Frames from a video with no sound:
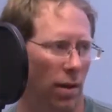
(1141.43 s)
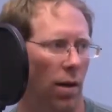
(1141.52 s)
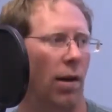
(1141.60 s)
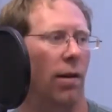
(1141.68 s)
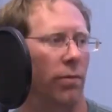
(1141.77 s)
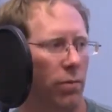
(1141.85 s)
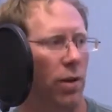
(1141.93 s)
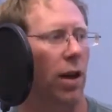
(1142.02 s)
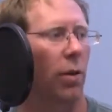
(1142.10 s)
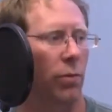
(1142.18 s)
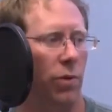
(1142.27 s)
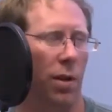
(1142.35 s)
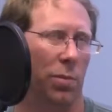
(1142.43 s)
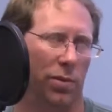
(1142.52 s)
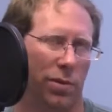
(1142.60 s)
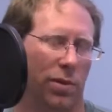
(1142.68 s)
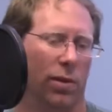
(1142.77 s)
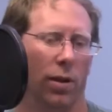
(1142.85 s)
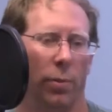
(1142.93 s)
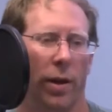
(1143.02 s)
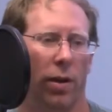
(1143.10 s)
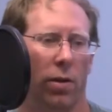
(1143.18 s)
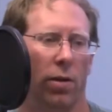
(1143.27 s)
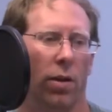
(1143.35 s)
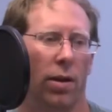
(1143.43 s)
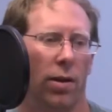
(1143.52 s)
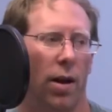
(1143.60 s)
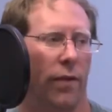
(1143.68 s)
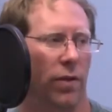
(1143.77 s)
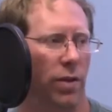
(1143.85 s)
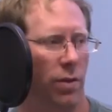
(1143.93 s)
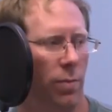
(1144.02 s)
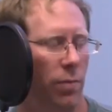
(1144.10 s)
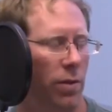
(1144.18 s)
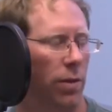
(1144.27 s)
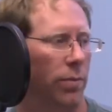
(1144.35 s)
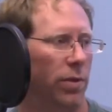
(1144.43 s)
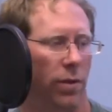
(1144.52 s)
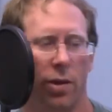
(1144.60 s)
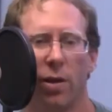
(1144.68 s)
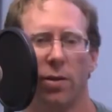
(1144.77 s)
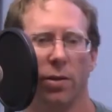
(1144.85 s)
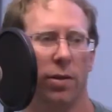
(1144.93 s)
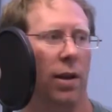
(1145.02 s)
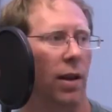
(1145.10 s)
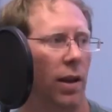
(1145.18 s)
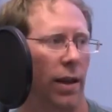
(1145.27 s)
I'll help troubleshoot a little bit, or I'll offer some suggestions.